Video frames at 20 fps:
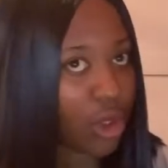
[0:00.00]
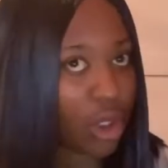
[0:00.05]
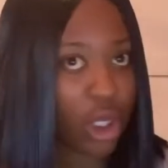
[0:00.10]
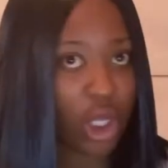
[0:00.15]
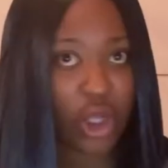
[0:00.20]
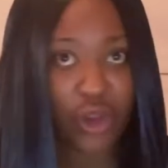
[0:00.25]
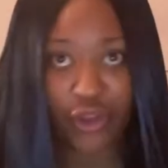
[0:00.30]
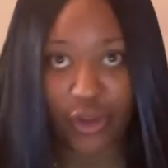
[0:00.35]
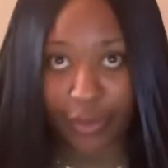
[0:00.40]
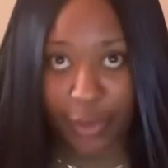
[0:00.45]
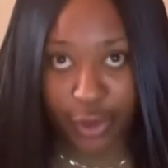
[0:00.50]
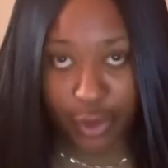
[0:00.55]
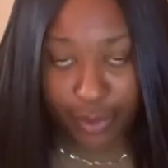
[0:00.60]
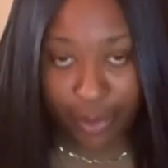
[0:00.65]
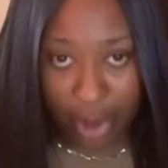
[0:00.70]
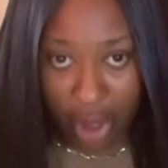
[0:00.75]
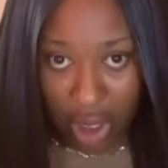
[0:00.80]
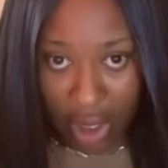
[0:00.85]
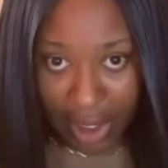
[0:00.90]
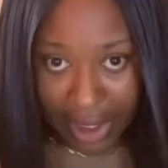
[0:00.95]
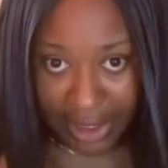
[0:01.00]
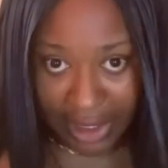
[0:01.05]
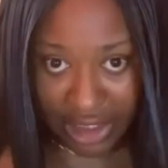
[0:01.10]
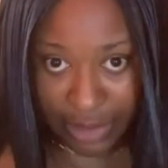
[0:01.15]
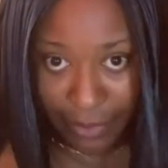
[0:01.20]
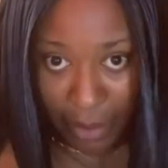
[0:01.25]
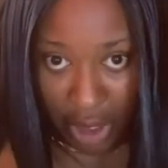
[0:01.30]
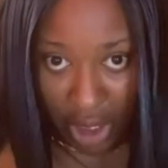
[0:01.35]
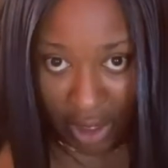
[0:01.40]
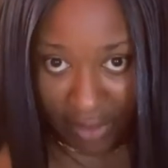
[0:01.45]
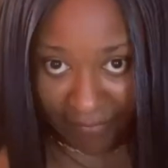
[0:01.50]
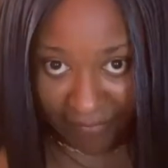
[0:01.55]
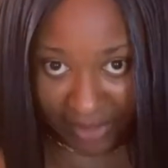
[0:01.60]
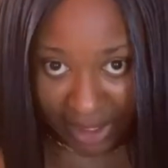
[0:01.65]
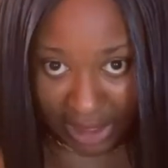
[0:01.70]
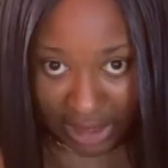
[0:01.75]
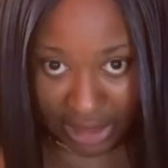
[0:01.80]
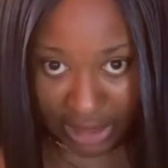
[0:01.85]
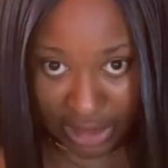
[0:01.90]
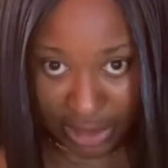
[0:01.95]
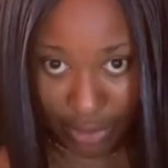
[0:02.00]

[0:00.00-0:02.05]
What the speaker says: The middle parting is perfect.